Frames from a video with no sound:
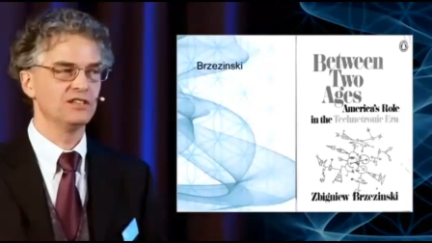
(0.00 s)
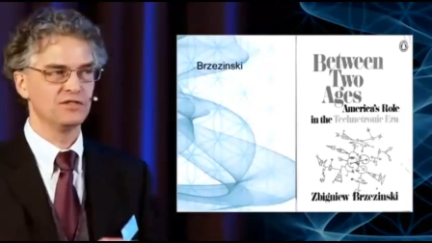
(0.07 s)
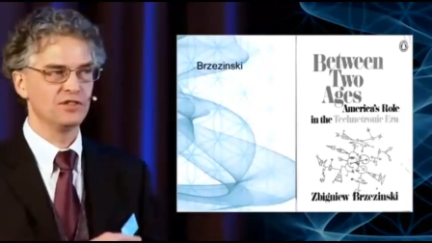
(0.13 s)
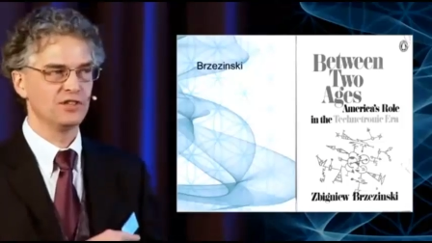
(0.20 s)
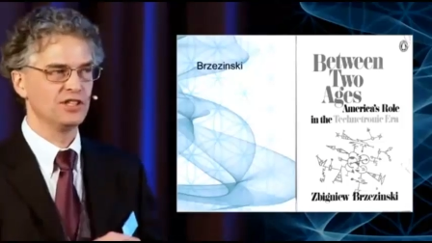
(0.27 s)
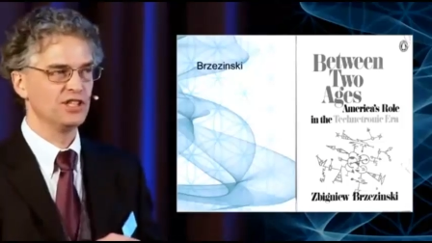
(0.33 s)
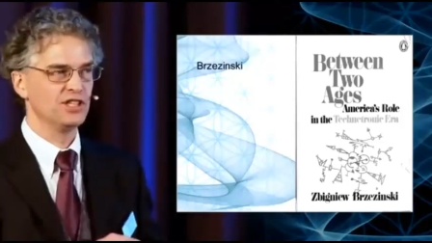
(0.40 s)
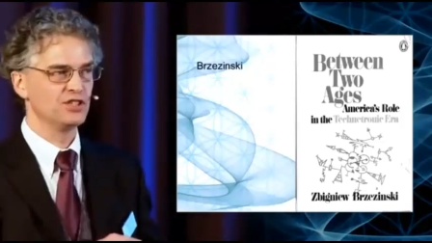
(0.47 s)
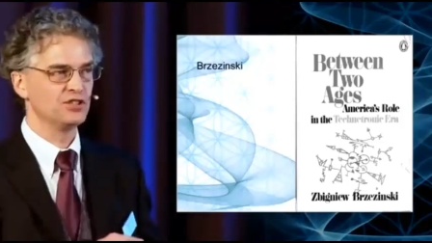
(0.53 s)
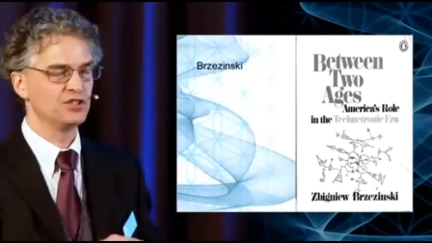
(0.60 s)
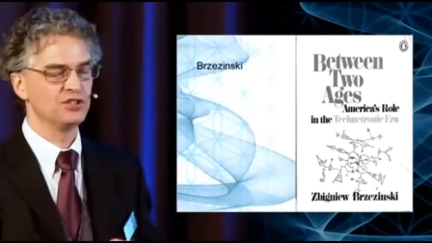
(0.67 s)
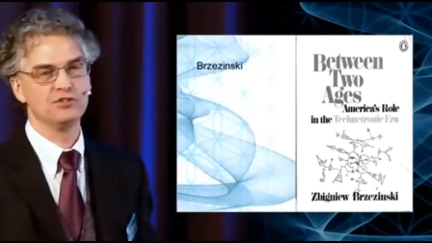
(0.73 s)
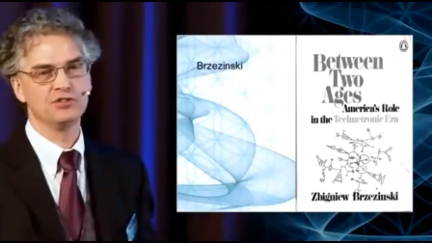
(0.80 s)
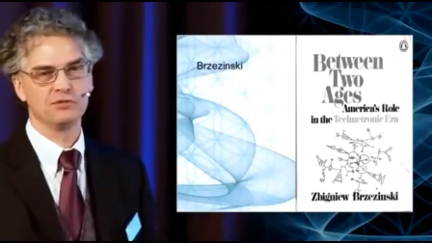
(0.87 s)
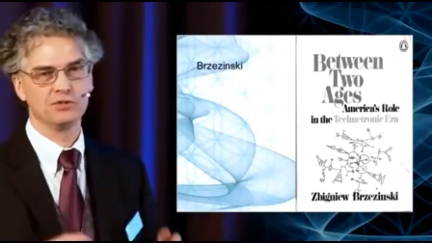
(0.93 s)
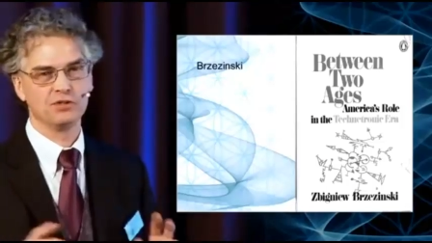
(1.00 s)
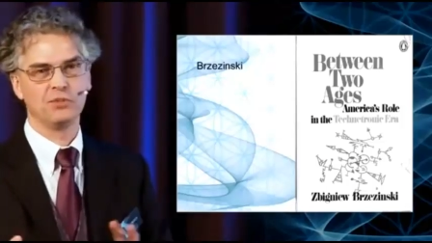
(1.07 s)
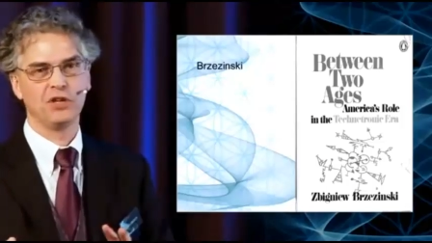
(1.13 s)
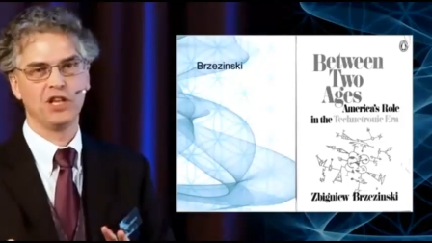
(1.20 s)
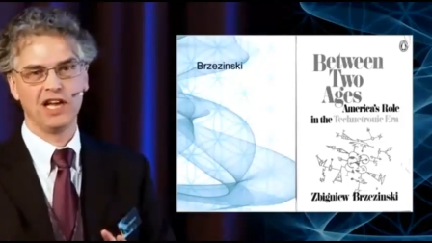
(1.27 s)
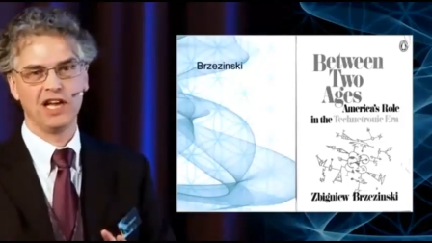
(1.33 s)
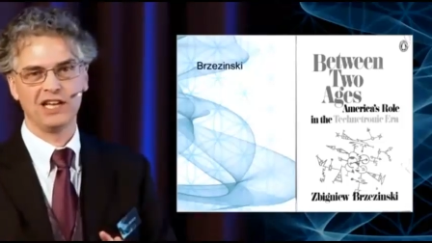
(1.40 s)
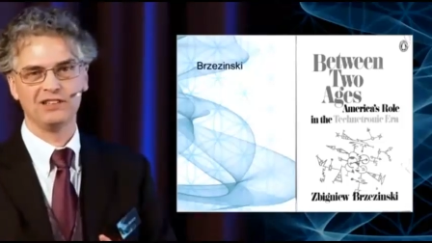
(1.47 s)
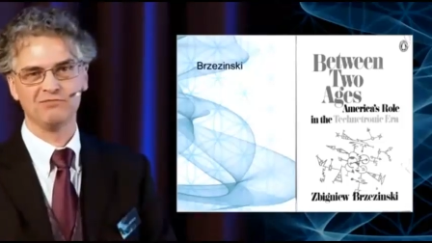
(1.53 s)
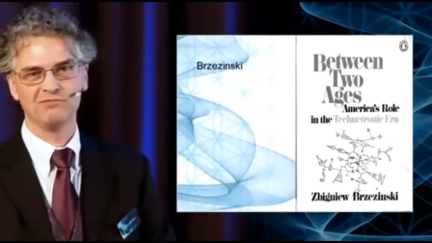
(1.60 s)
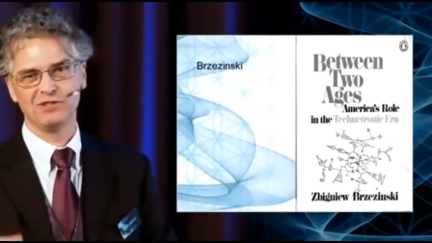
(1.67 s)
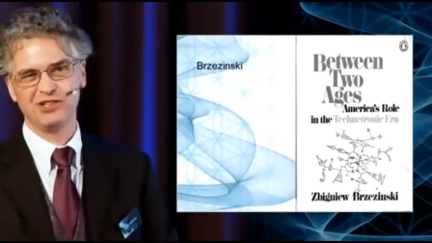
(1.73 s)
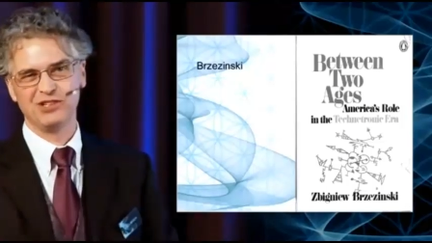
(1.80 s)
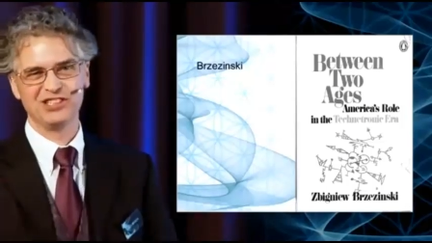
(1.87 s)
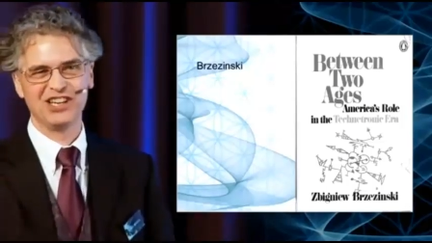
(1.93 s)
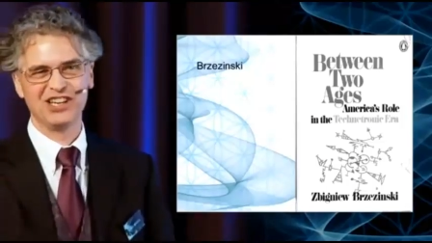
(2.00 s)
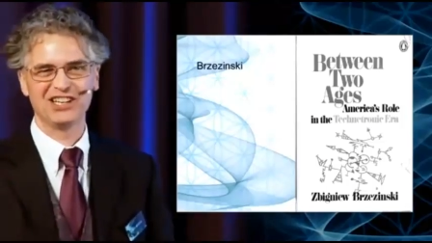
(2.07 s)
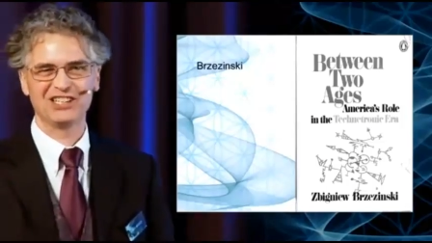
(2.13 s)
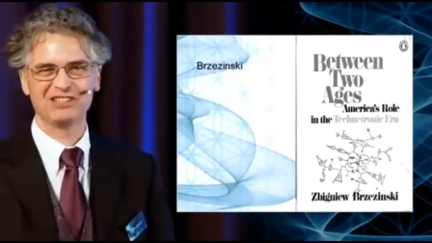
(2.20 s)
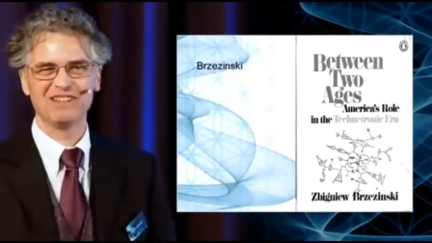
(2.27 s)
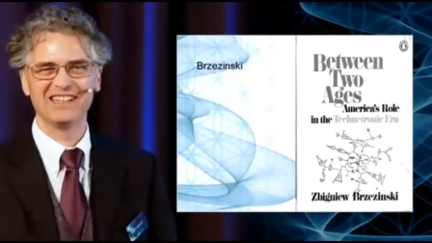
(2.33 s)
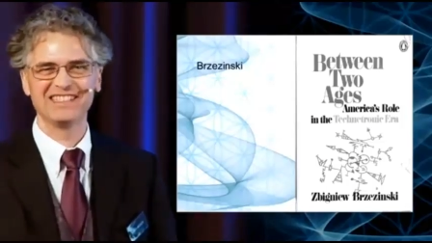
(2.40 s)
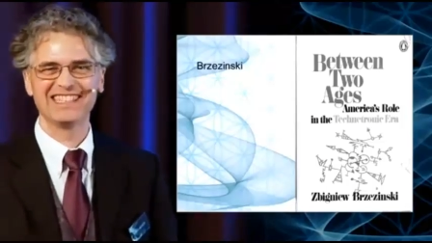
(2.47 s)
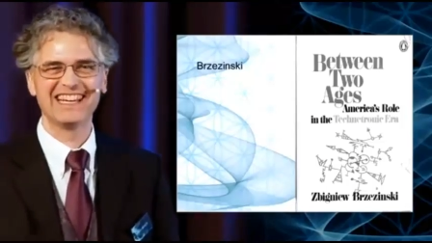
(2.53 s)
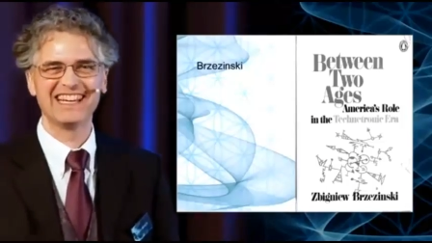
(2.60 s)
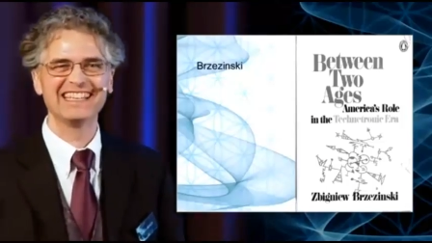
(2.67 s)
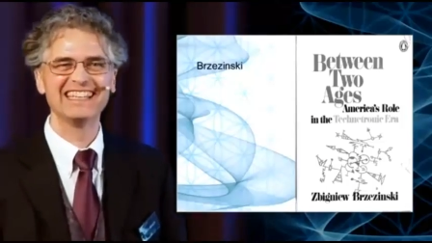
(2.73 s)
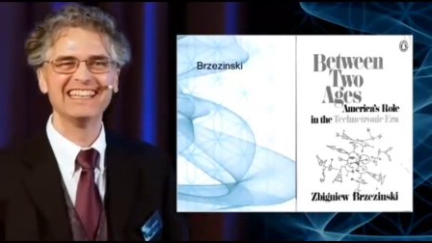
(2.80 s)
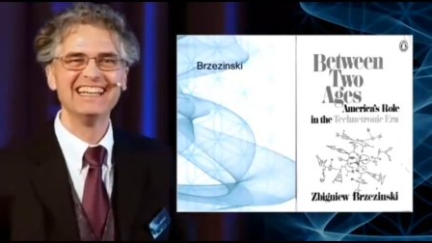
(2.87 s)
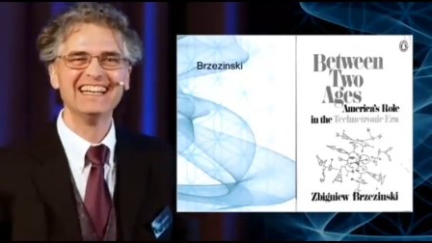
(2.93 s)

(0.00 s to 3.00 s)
If you're in his shoes, it was planned. We already talked about that.